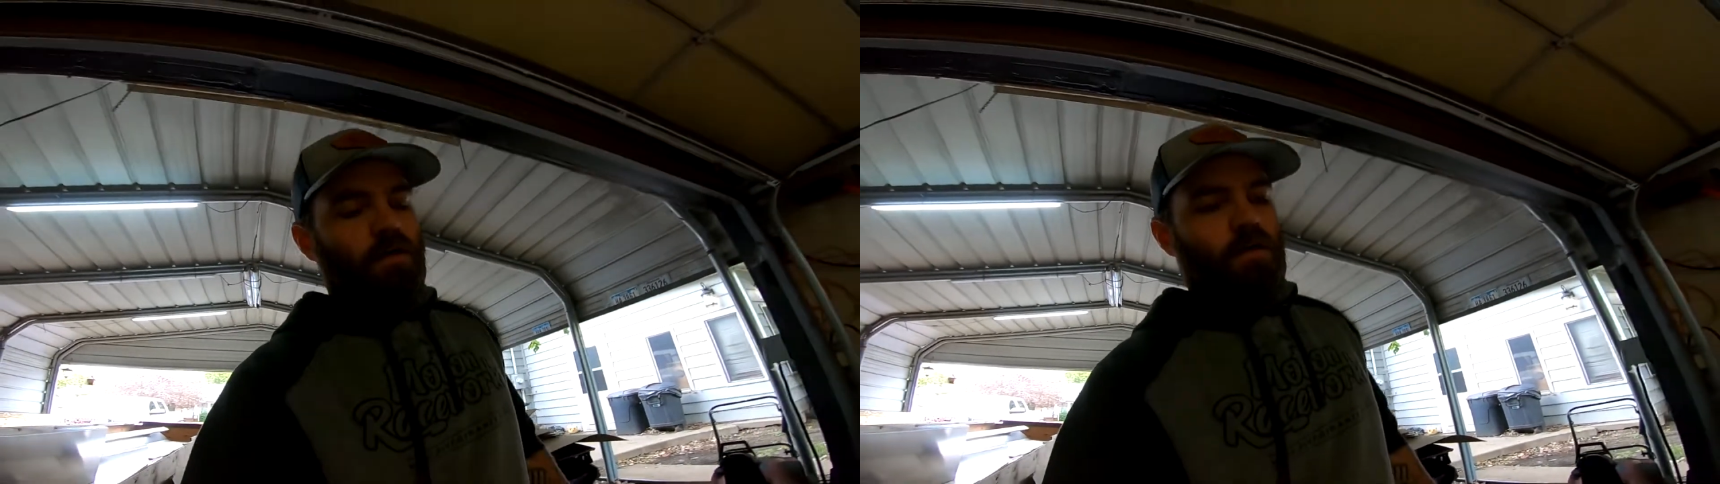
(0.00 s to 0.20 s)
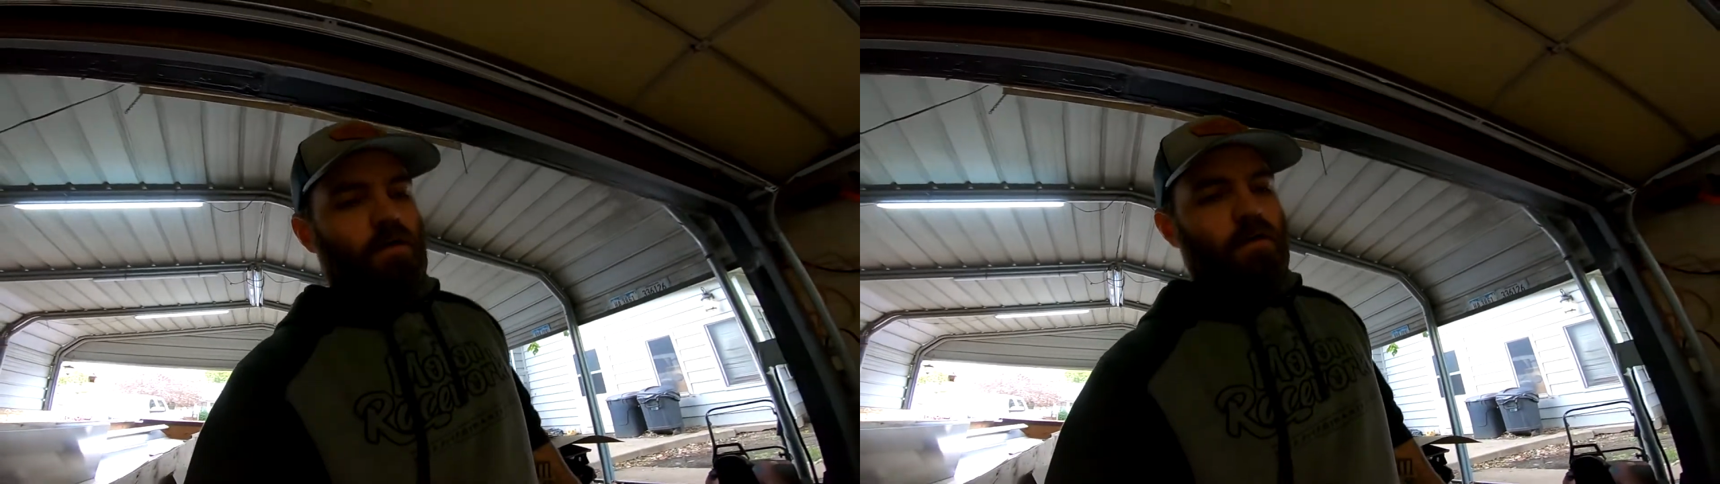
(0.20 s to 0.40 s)

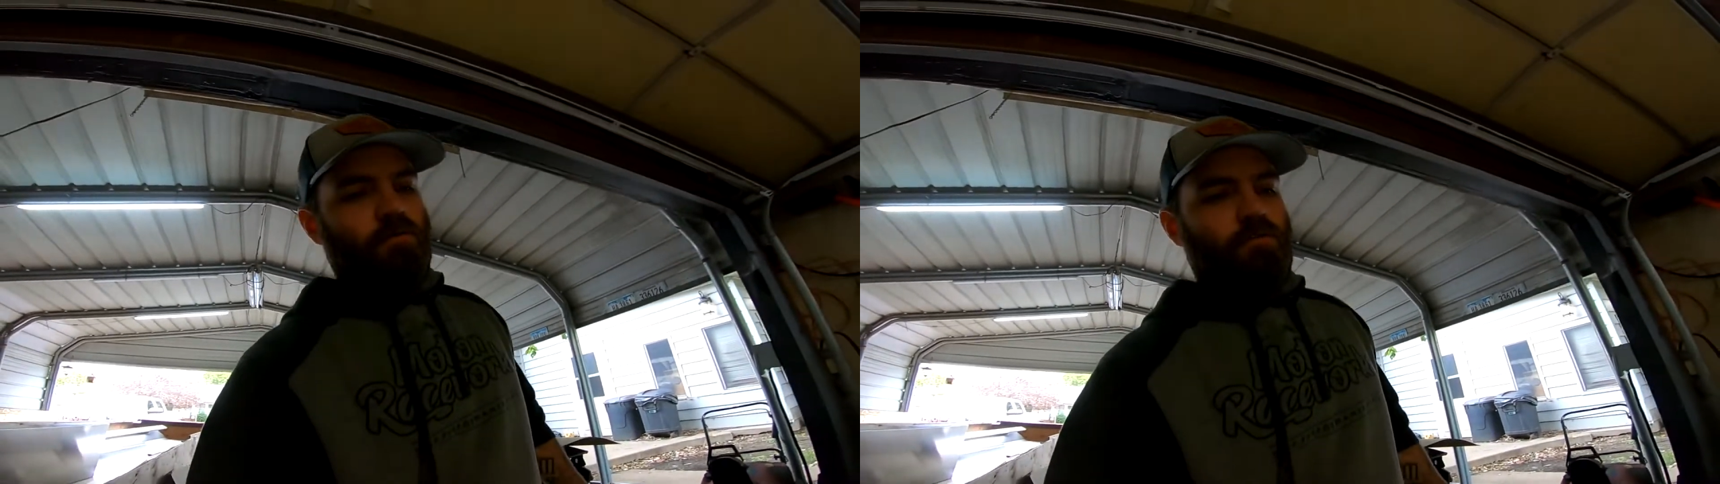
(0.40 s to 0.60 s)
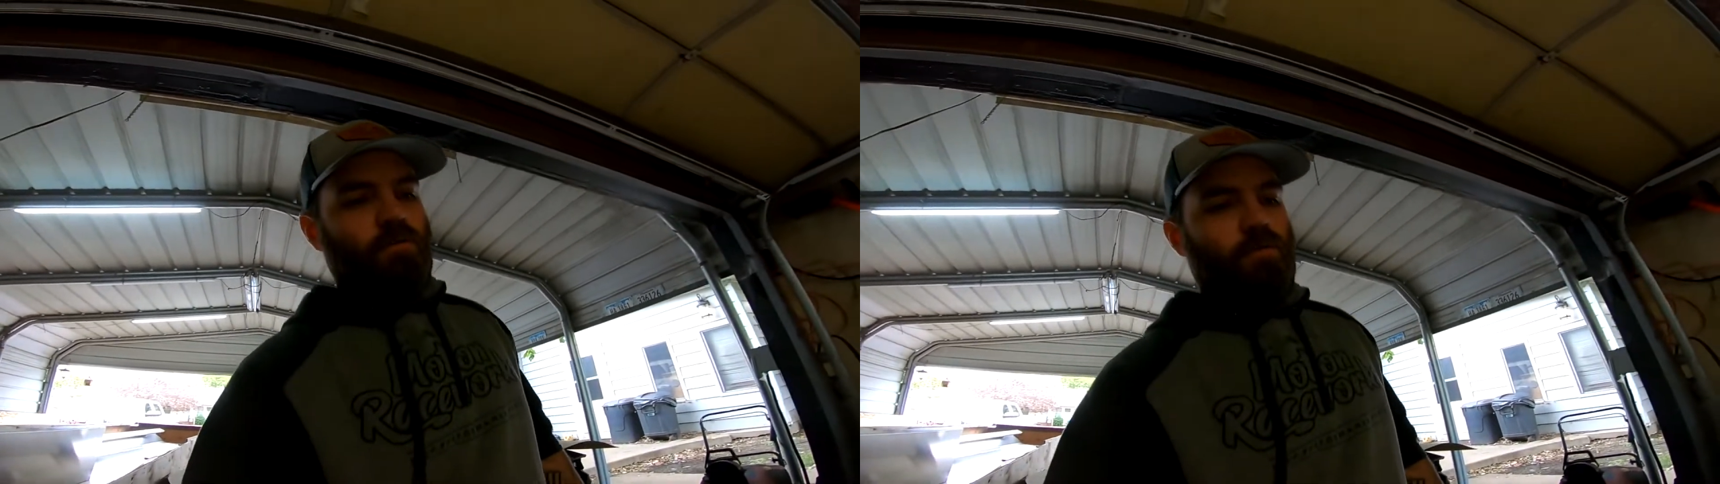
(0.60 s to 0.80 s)

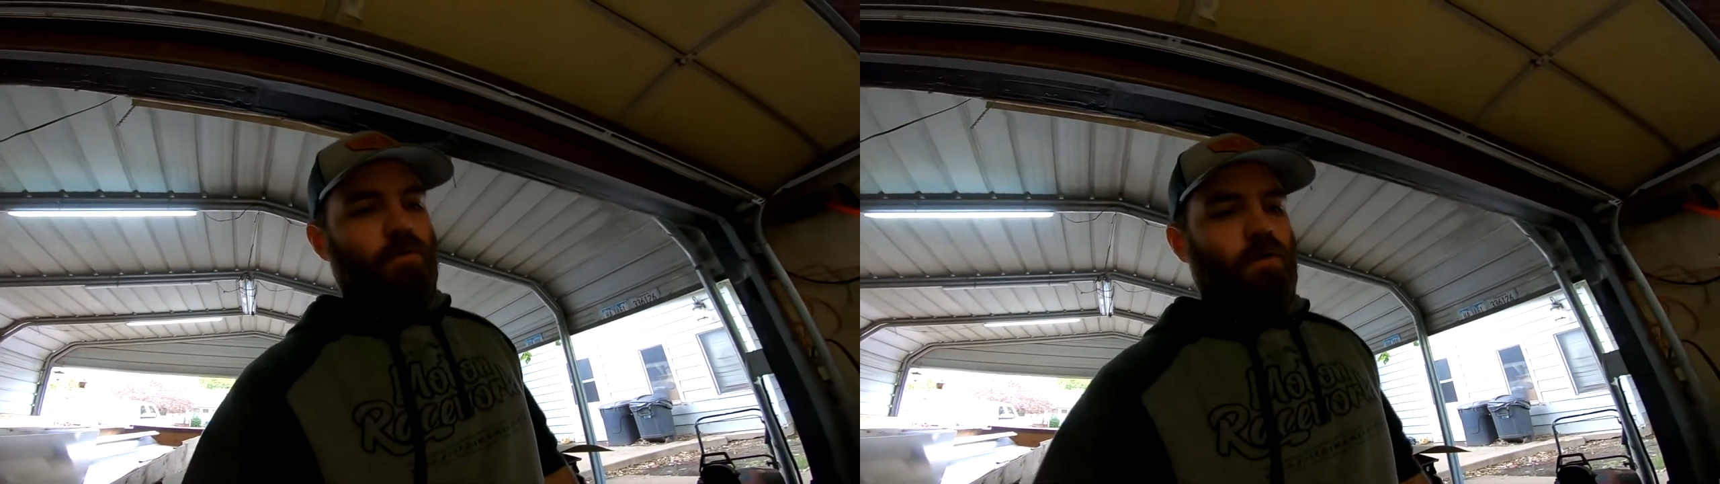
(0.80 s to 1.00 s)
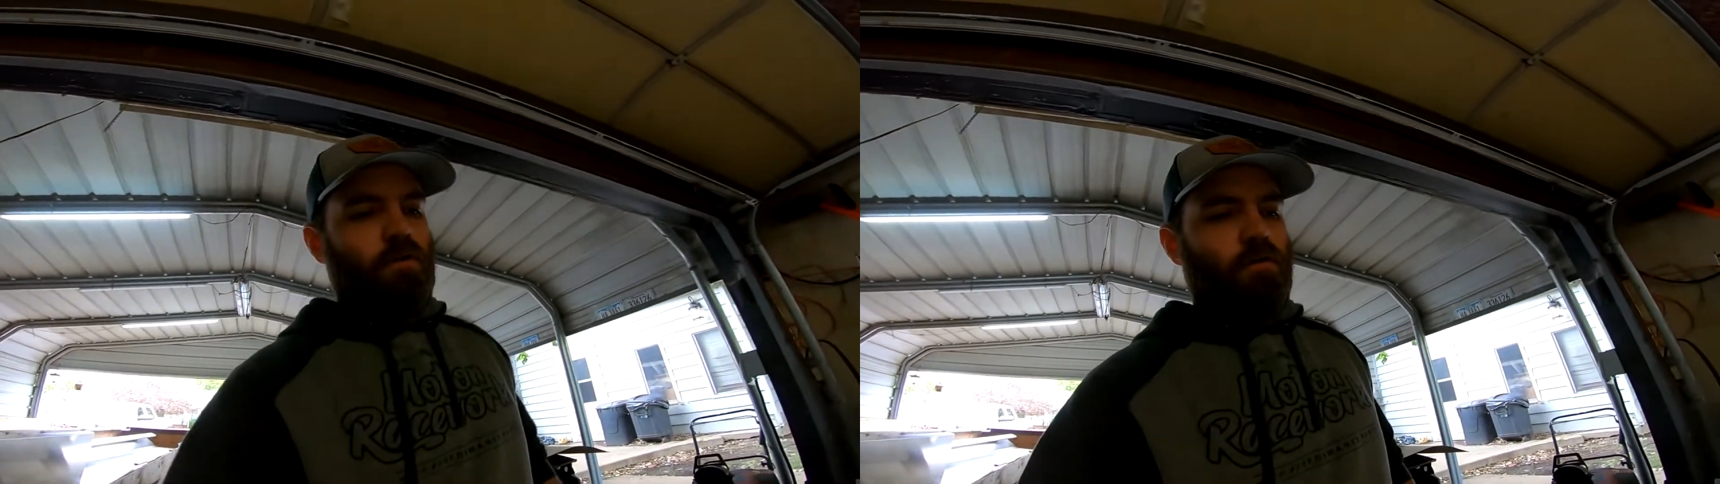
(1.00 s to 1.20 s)

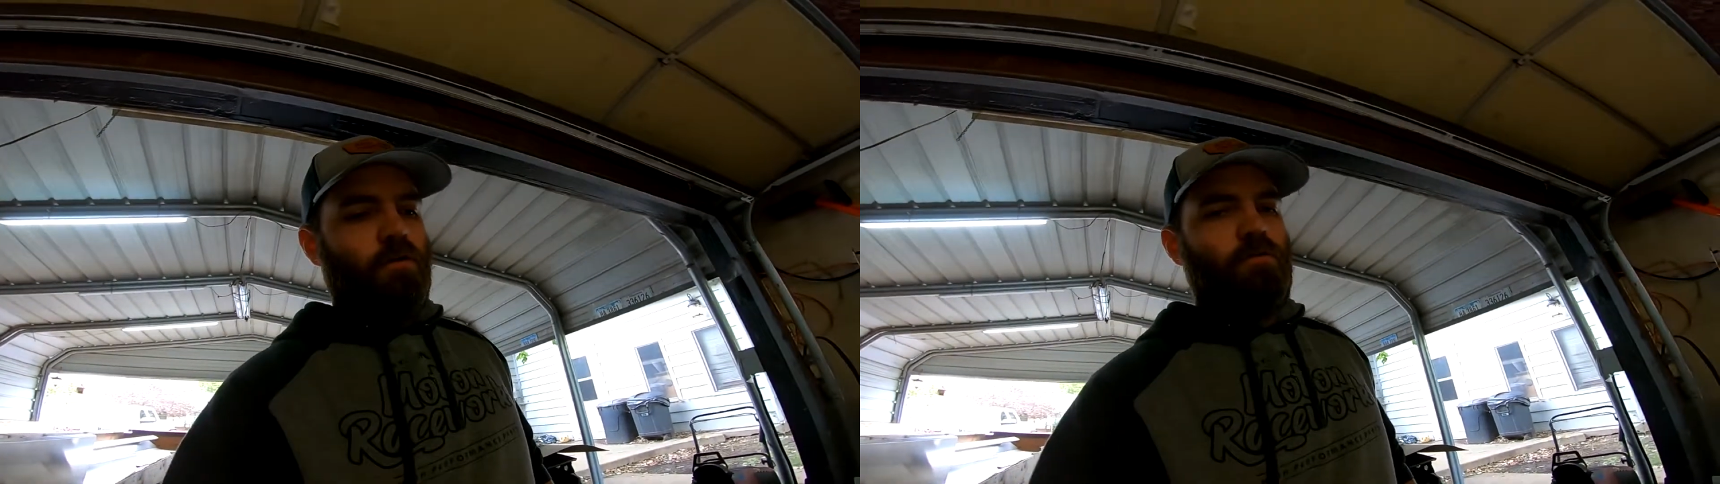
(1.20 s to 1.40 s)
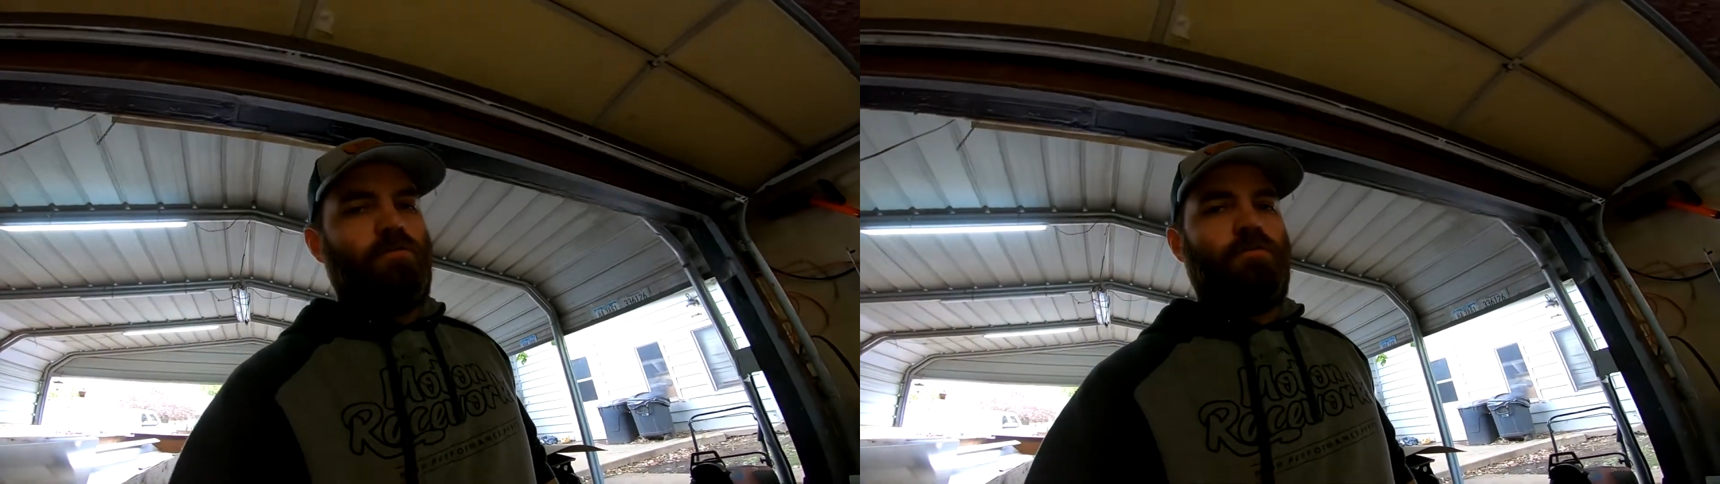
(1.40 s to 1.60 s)
to
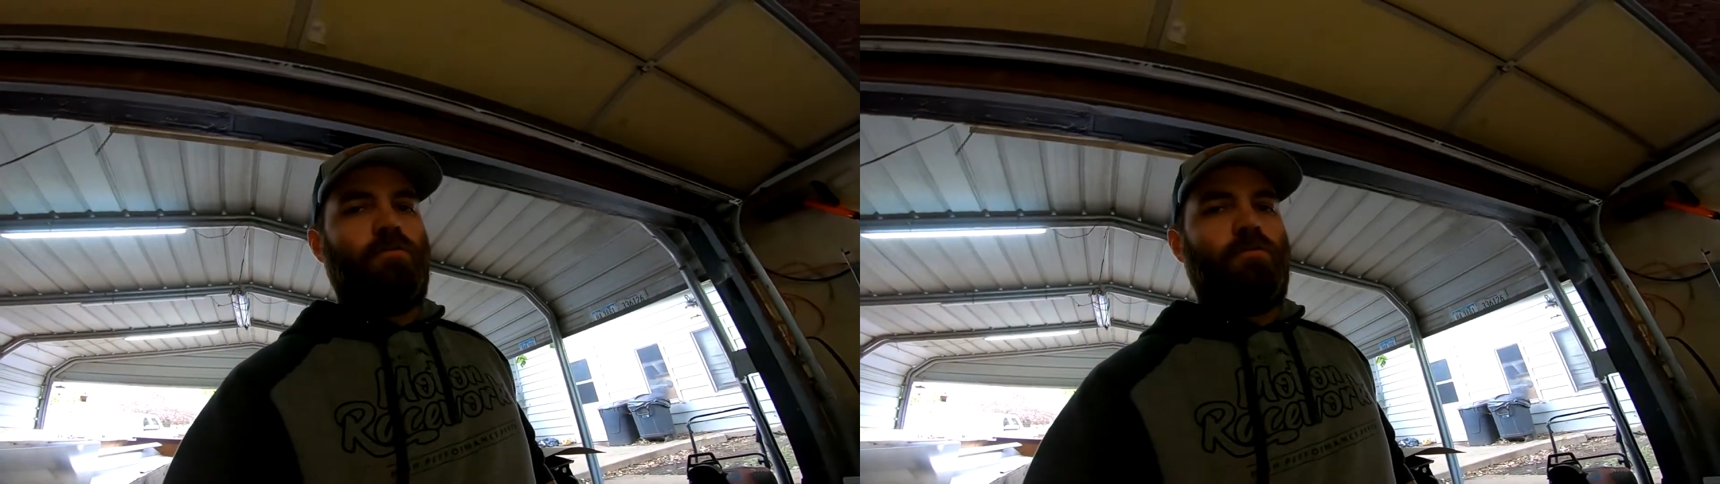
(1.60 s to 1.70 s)
go